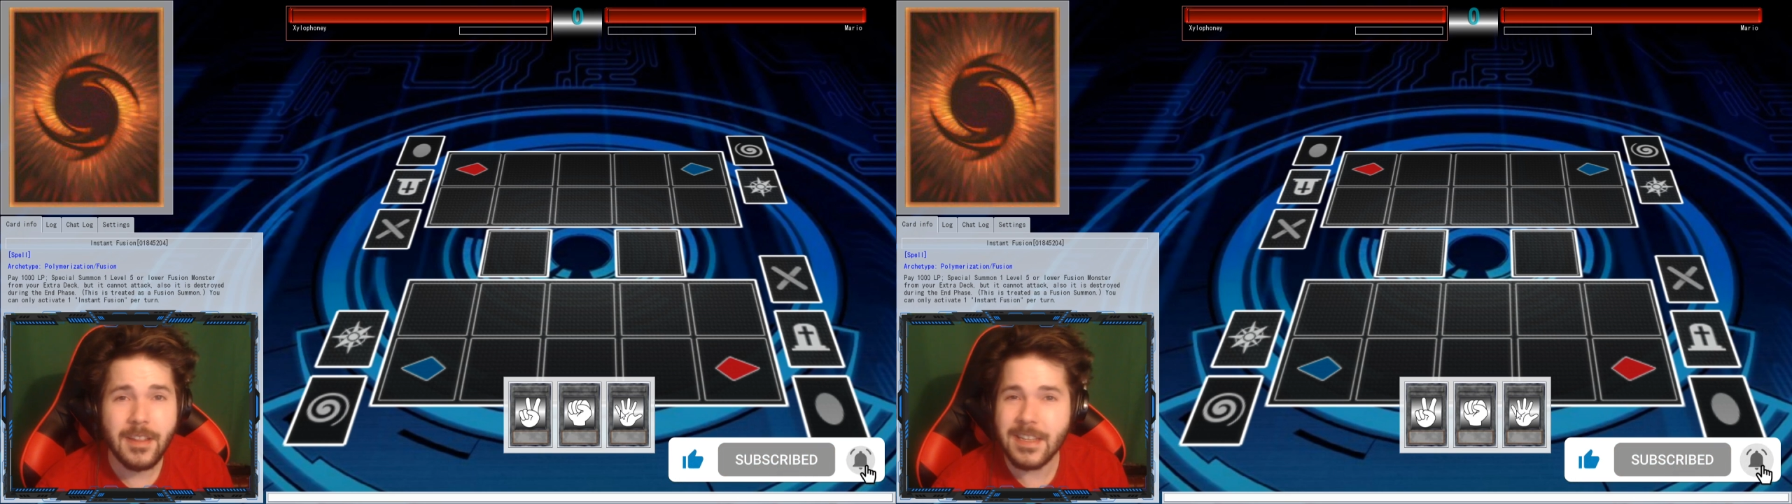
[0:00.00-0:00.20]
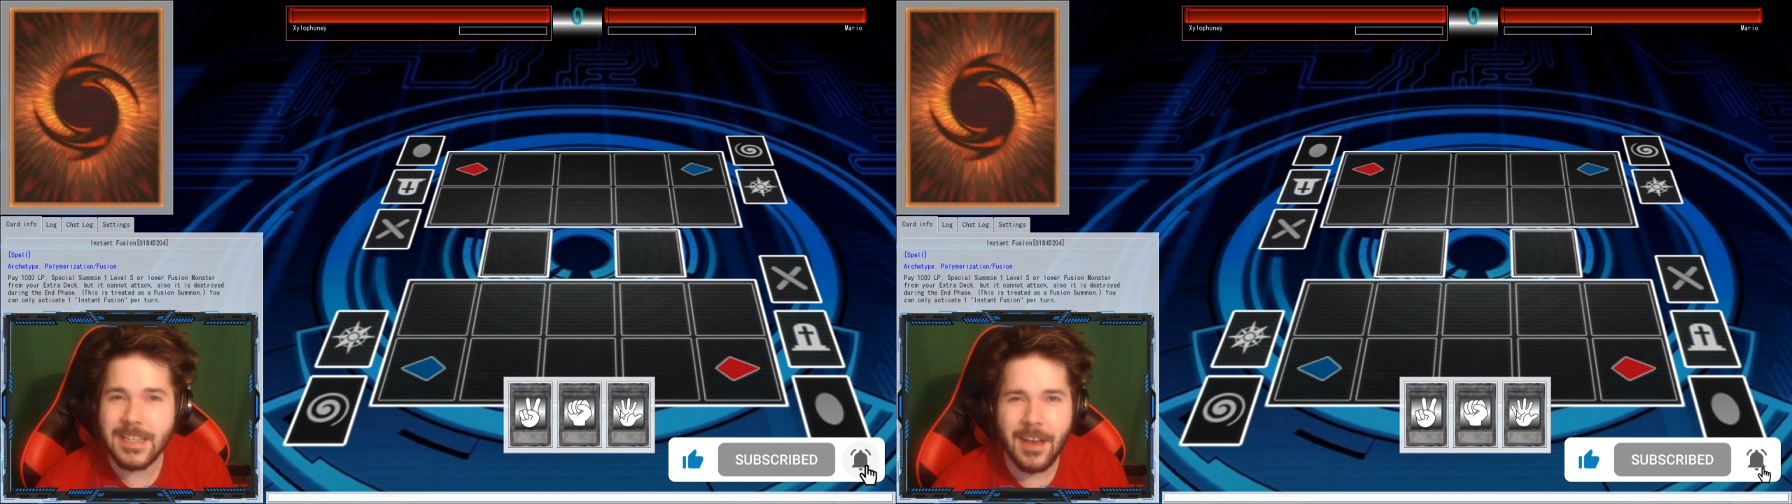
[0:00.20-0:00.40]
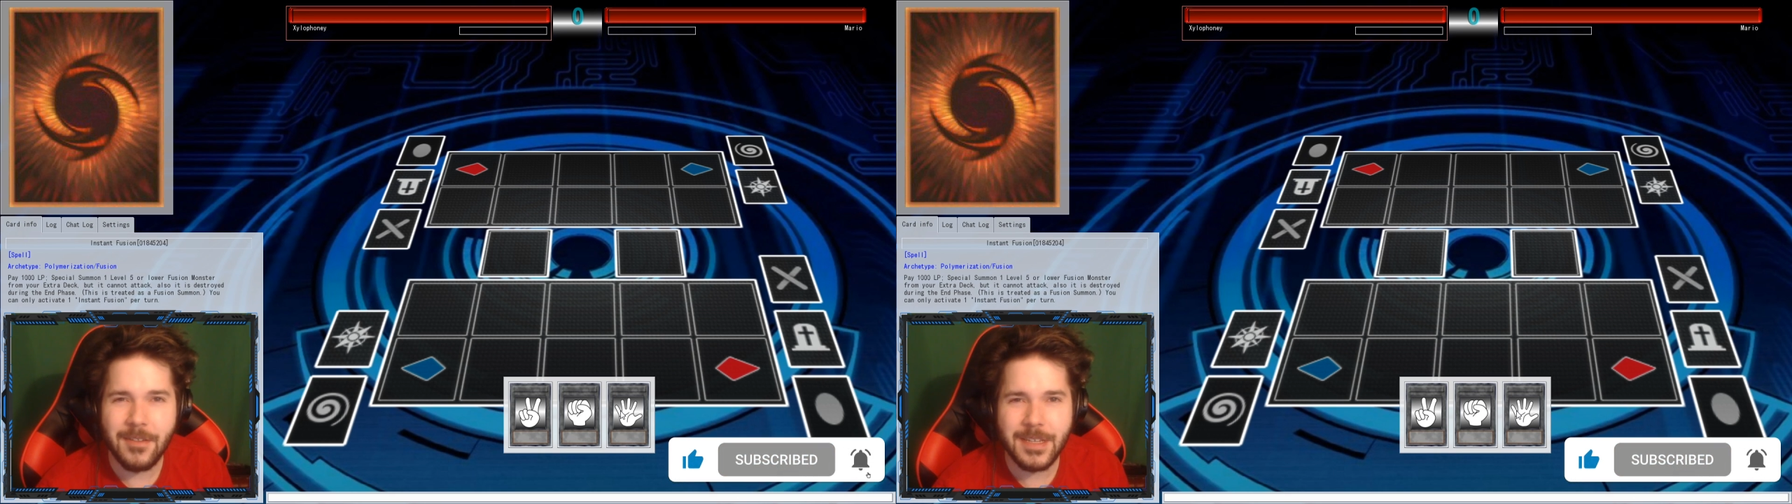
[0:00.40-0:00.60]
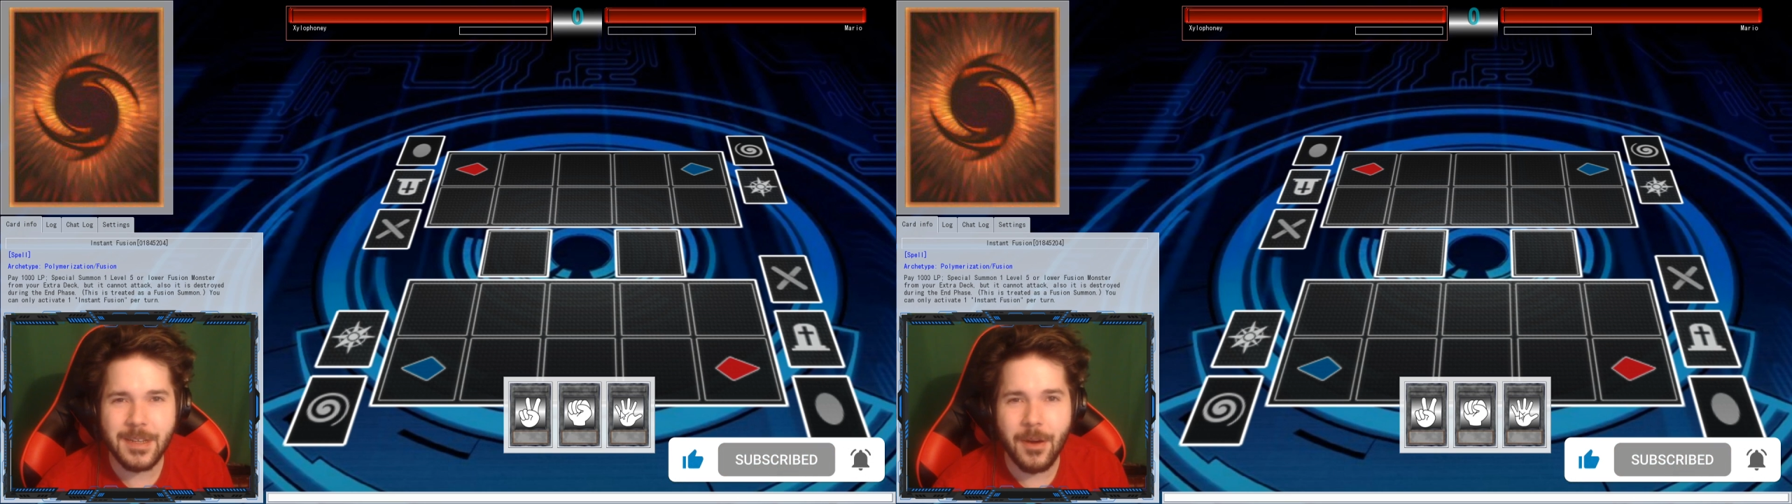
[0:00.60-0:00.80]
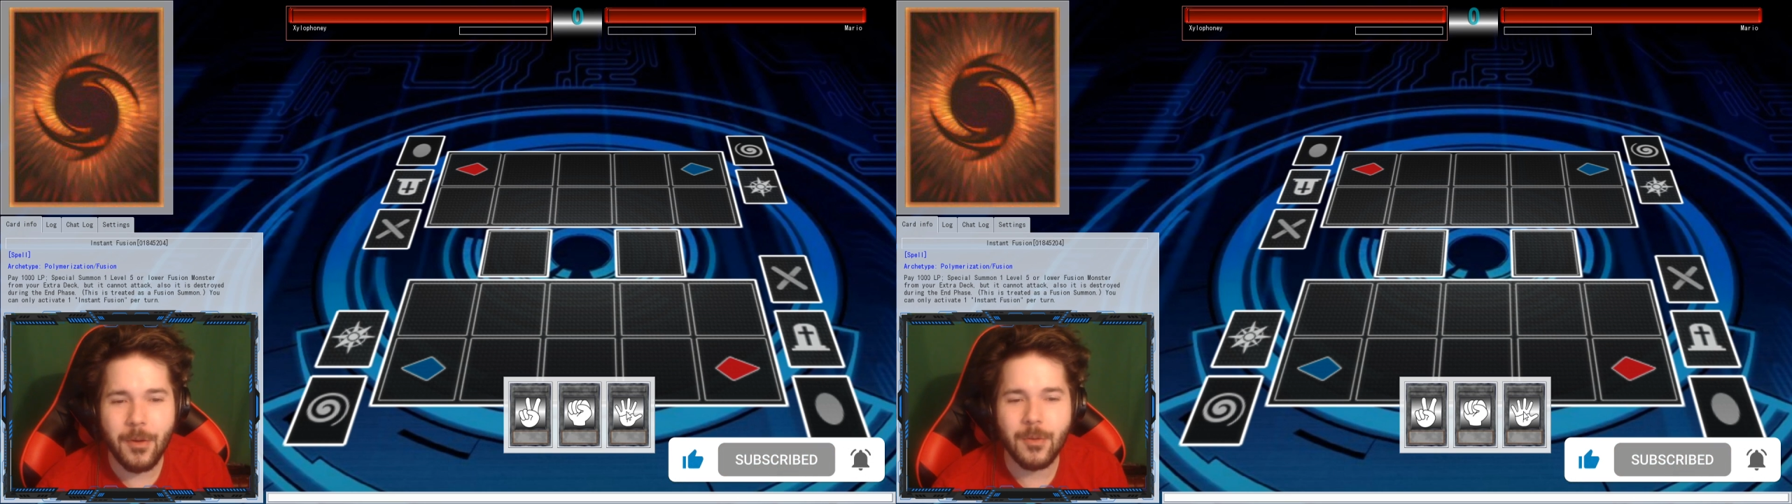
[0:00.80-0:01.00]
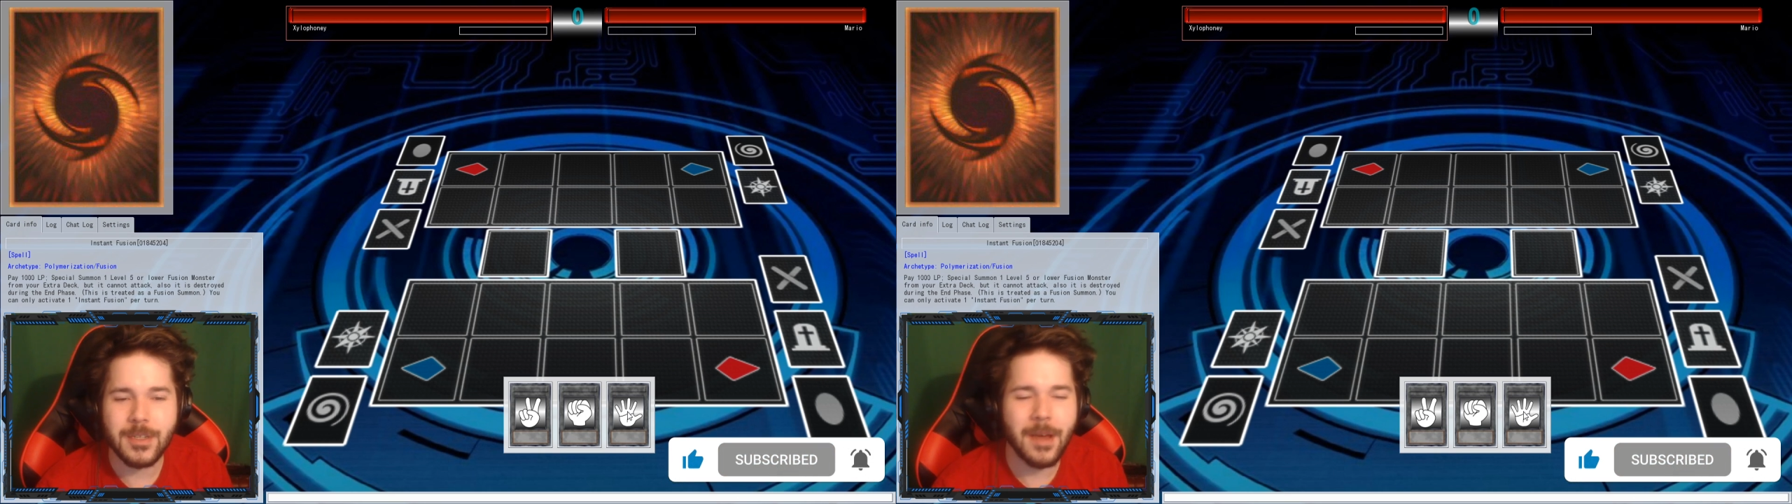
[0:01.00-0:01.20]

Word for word: let's see how this goes.